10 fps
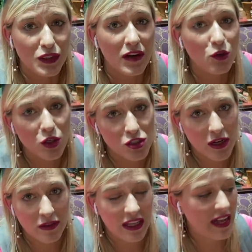Of course, you can do
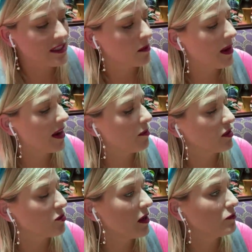it with the classic pineapple
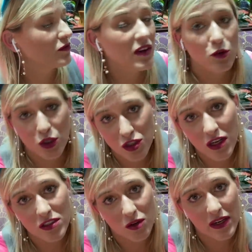as well. And of course, you can
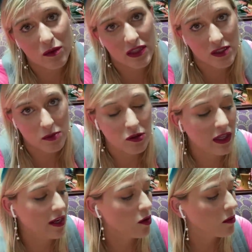also eat it with a spoon
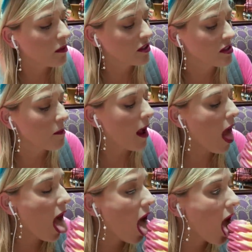like a normal person, but
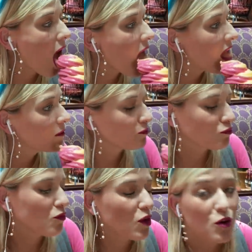
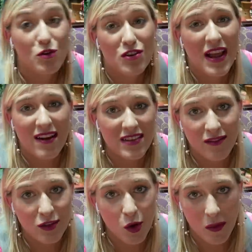you just have to
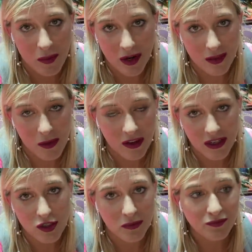have a dollop when you're at the
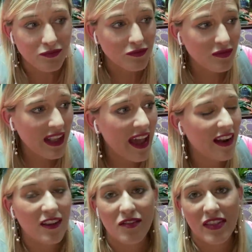Polynesian. And
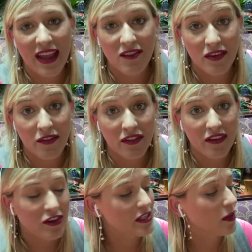I love that they have different
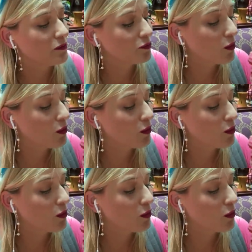flavors here.